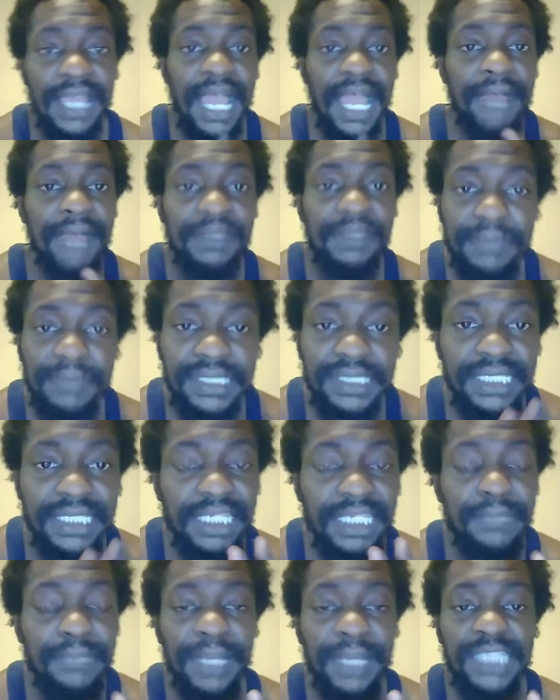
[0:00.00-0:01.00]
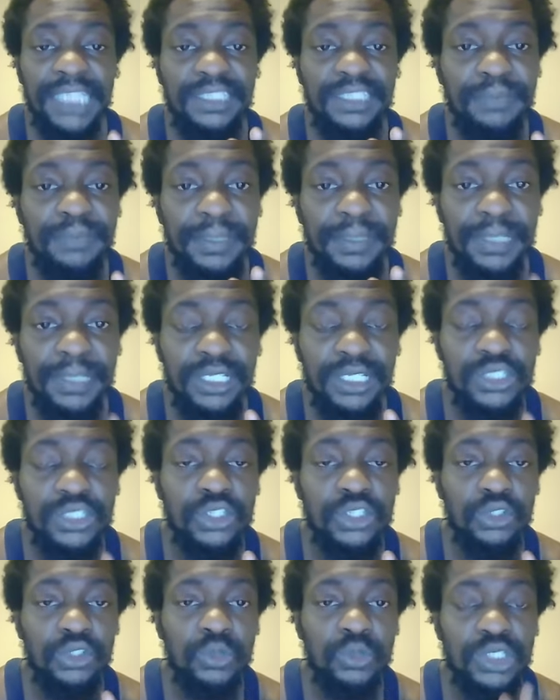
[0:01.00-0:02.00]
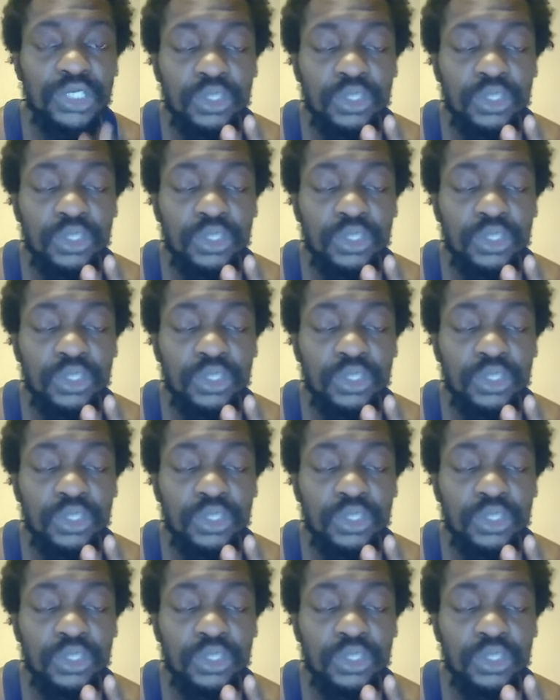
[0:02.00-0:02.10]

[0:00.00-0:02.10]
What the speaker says: optimistic, keep positive people in your circle,